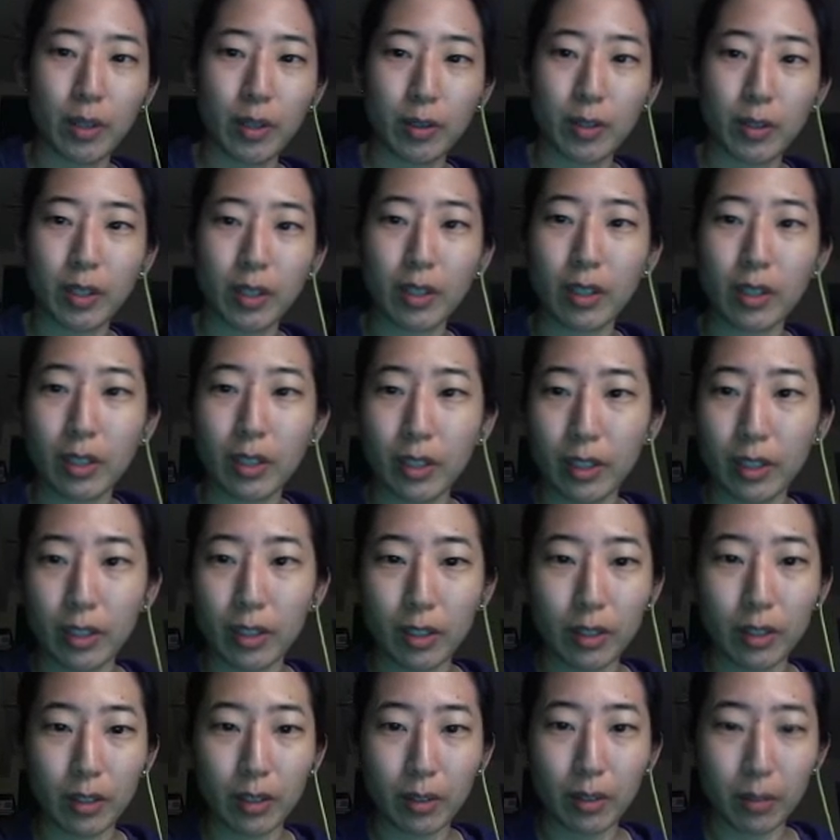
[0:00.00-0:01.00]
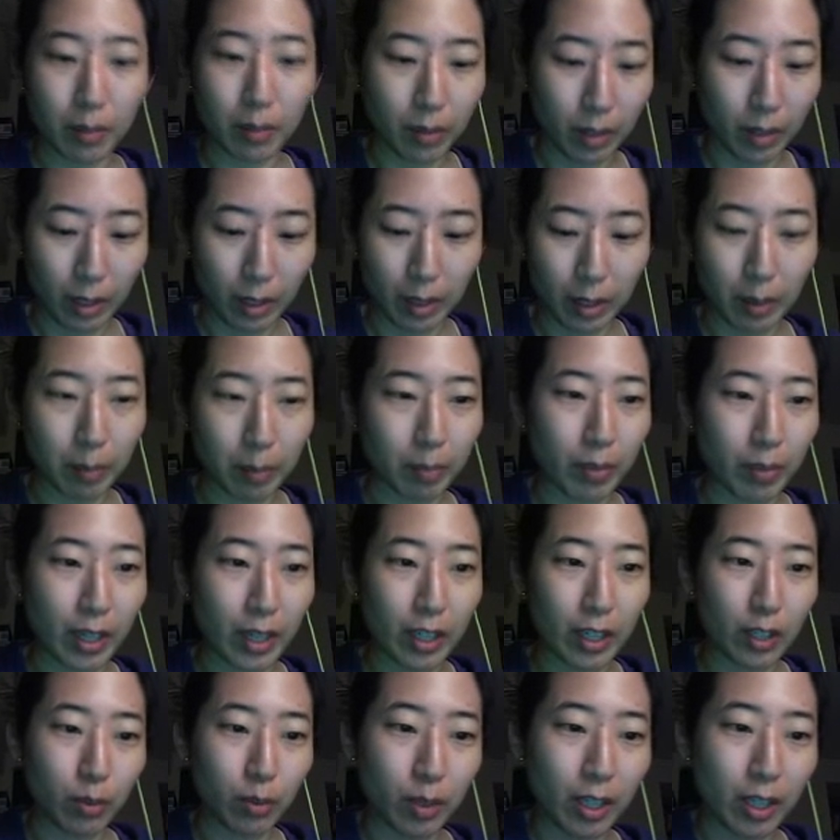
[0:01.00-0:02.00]
when I was in college, so
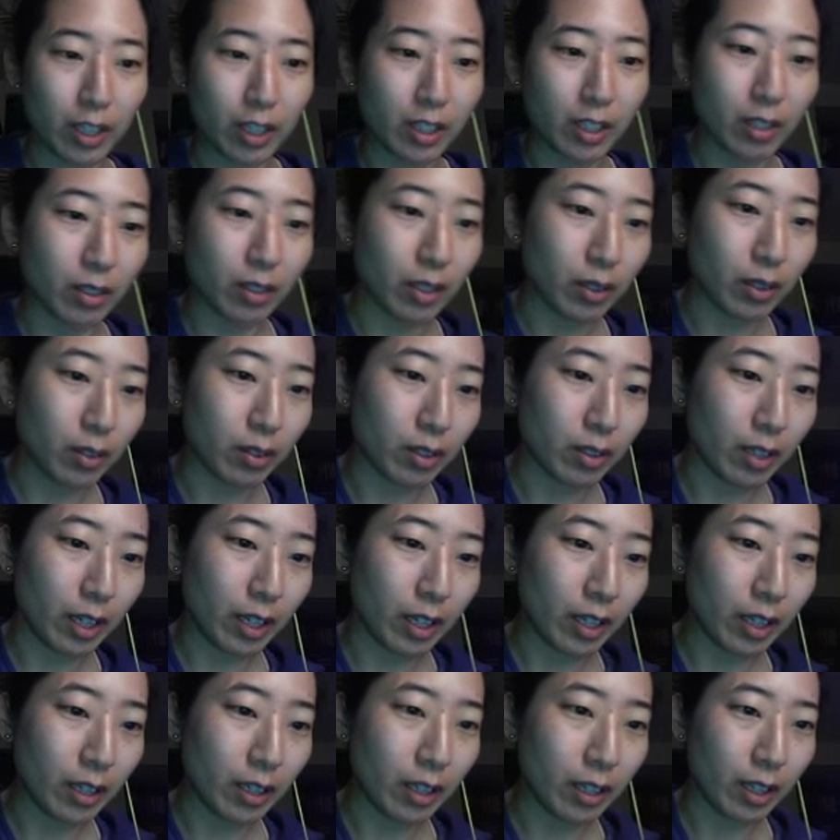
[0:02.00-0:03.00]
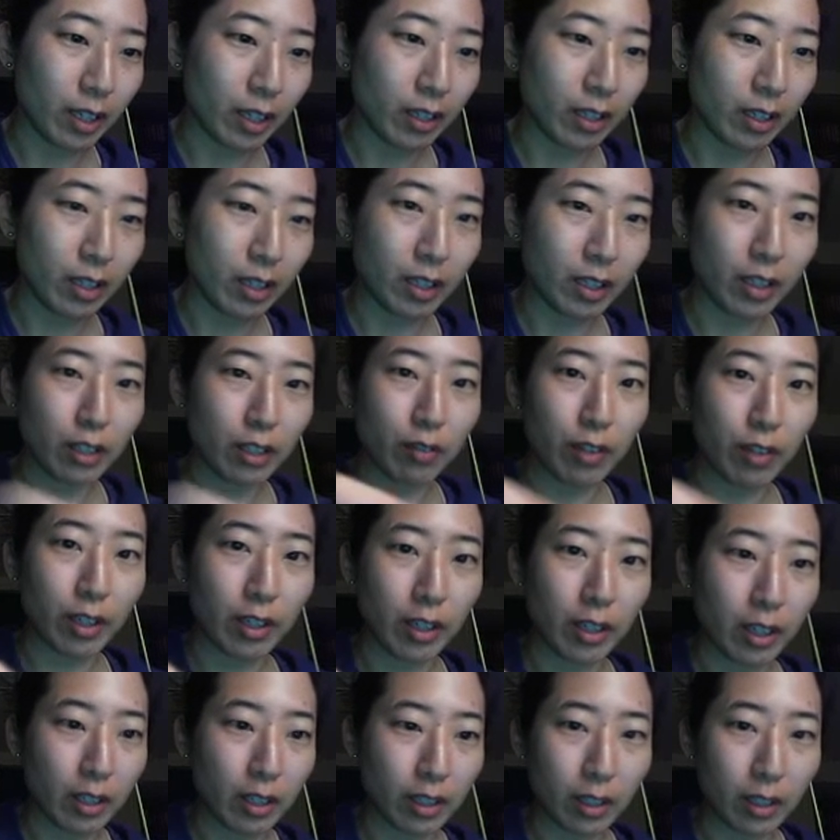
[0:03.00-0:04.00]
that is the one I still use, and I think it's
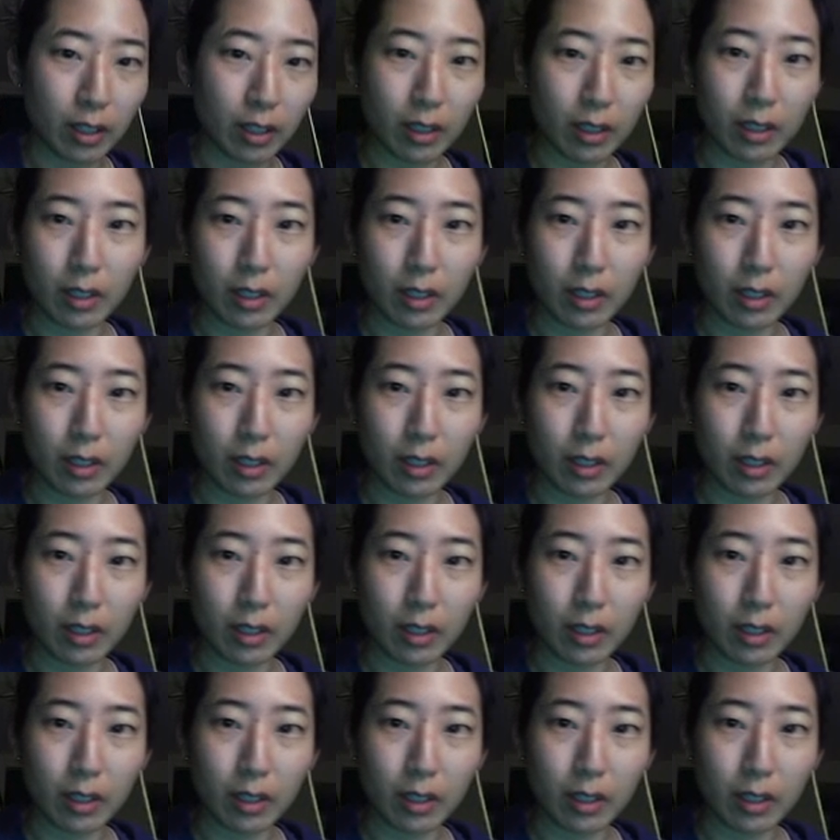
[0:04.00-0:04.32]
fantastic.